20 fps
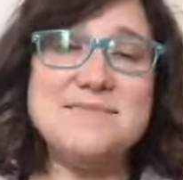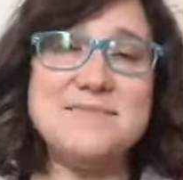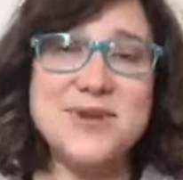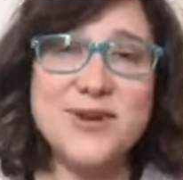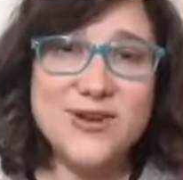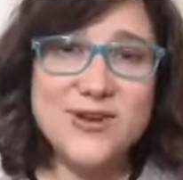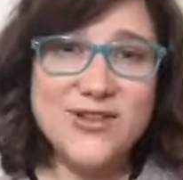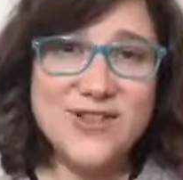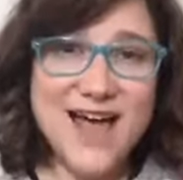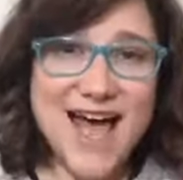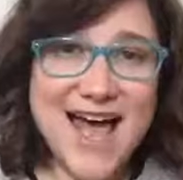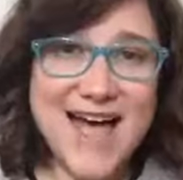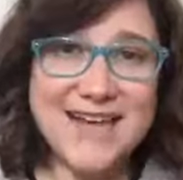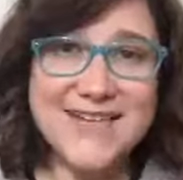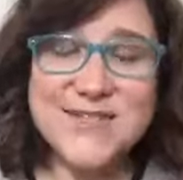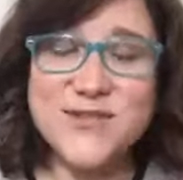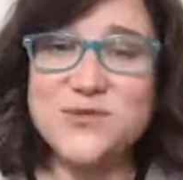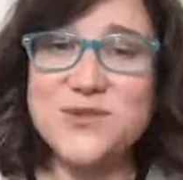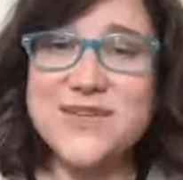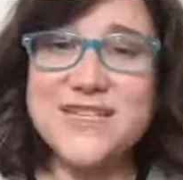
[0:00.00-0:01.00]

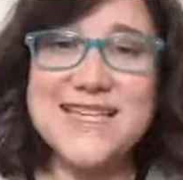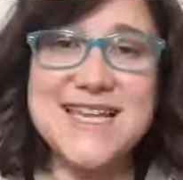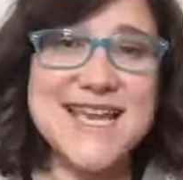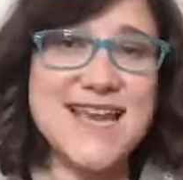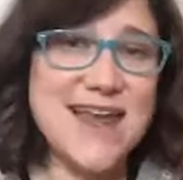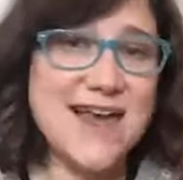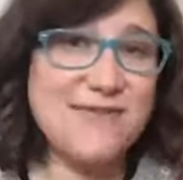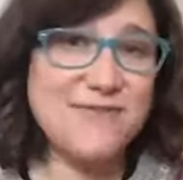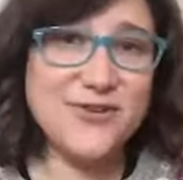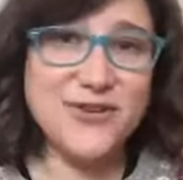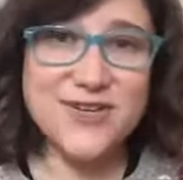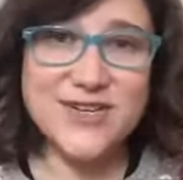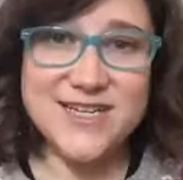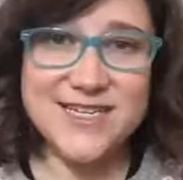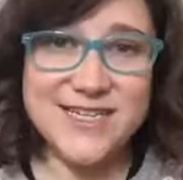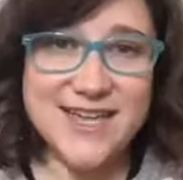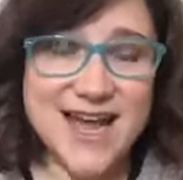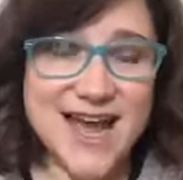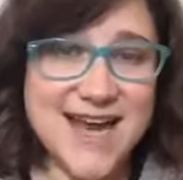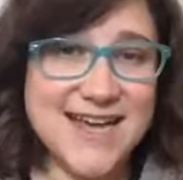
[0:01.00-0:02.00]
Miralax was never
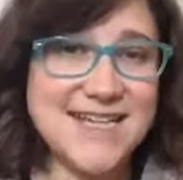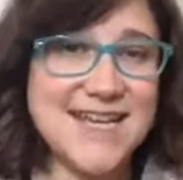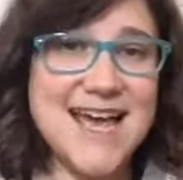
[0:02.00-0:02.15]
designed,